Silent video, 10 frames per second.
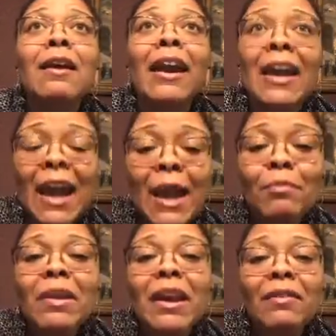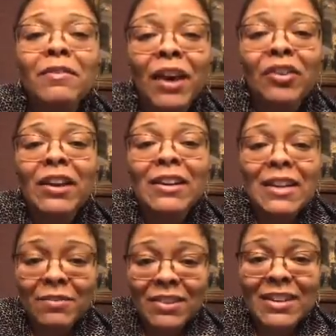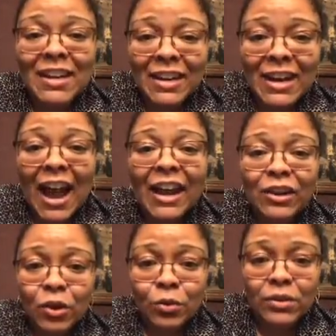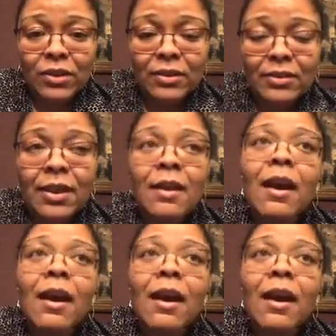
and can be a very devastating diagnosis.